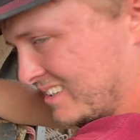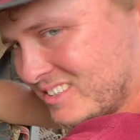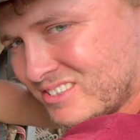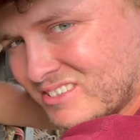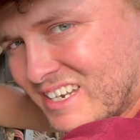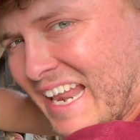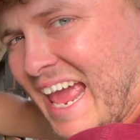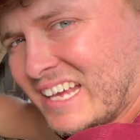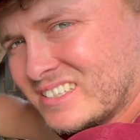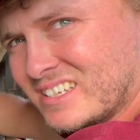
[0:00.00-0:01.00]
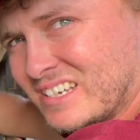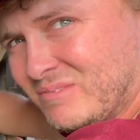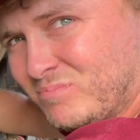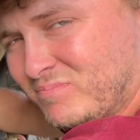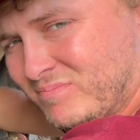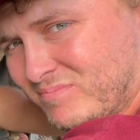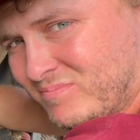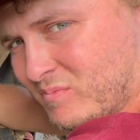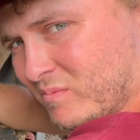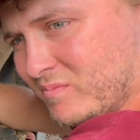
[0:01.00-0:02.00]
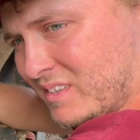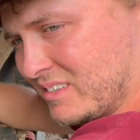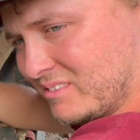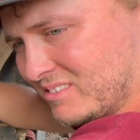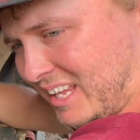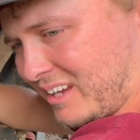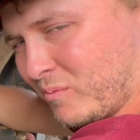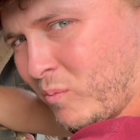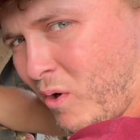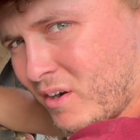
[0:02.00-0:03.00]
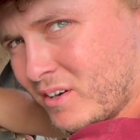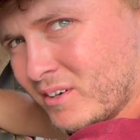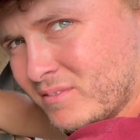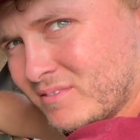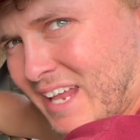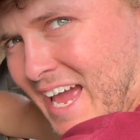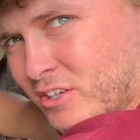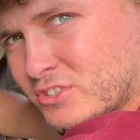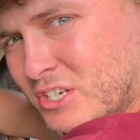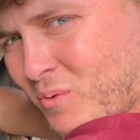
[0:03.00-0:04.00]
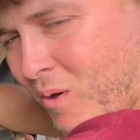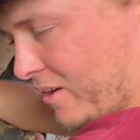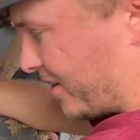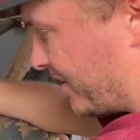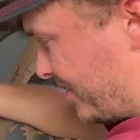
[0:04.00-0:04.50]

just nasty, like water, algae water.